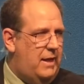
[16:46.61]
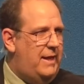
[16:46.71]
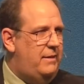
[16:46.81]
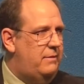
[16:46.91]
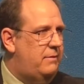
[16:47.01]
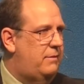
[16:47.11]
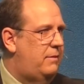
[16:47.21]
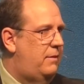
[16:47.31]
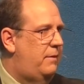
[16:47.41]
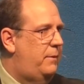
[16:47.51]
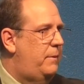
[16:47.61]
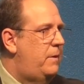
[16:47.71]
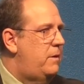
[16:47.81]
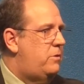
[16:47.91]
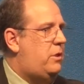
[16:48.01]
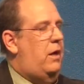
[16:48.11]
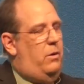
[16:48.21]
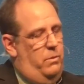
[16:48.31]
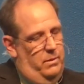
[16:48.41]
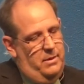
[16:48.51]
Right?
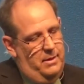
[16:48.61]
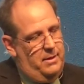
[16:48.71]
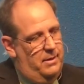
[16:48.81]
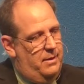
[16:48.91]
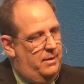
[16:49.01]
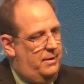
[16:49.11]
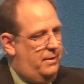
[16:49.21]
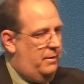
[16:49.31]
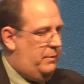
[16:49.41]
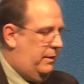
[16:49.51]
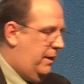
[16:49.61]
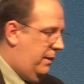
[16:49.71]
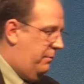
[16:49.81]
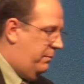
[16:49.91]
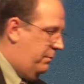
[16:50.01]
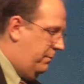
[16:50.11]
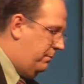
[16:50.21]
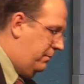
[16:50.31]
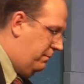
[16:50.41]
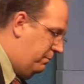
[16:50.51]
So, let me kind
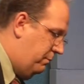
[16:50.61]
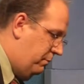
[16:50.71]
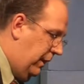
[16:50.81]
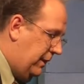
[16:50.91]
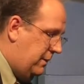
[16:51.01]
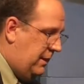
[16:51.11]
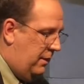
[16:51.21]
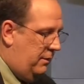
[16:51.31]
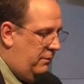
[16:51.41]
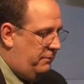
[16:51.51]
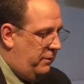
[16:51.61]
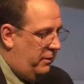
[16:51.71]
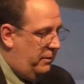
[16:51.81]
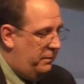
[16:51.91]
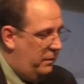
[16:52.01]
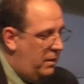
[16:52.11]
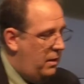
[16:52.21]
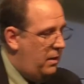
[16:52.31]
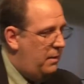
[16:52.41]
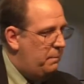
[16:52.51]
of break this down a little further.
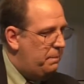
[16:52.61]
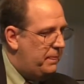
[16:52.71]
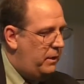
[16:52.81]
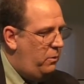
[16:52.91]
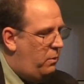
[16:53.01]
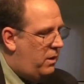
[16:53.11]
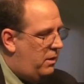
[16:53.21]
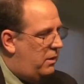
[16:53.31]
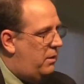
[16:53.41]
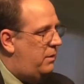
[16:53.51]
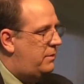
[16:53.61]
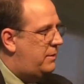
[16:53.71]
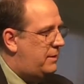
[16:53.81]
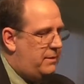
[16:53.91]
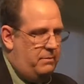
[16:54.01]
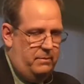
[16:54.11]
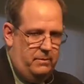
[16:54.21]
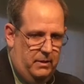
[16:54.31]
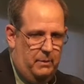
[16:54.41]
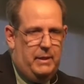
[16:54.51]
You all
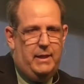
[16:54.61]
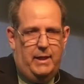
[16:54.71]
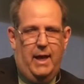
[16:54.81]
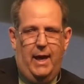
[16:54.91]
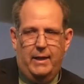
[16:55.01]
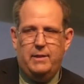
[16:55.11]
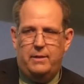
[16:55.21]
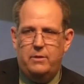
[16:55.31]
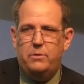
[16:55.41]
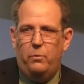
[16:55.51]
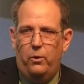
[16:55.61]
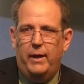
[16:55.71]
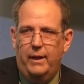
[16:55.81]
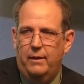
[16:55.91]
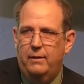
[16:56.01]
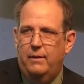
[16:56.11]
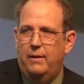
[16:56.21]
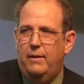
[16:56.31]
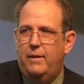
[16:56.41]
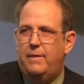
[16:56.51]
committed an act this morning
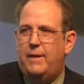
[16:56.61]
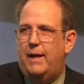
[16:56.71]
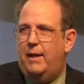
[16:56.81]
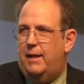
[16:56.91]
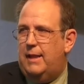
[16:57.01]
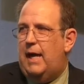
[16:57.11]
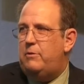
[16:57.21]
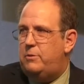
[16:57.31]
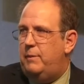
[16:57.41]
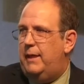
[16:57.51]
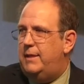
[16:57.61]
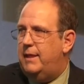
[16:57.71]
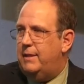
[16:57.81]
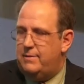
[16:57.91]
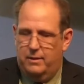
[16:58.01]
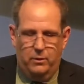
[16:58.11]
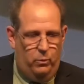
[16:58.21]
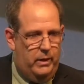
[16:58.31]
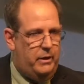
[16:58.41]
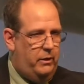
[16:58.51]
that allows me to consider
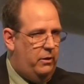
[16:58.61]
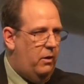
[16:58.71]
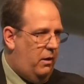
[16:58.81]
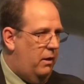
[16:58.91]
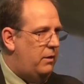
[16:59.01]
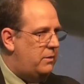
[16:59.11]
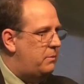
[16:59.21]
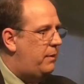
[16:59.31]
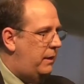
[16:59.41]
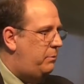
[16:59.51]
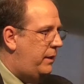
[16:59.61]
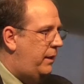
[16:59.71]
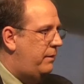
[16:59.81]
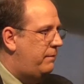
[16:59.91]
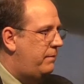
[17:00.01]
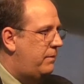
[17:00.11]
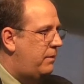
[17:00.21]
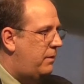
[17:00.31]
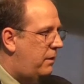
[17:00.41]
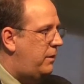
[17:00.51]
where your heart might be.
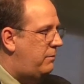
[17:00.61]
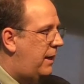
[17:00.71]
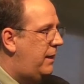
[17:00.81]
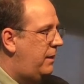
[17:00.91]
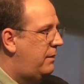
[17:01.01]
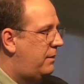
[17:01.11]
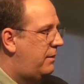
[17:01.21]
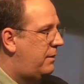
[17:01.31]
Are you ready?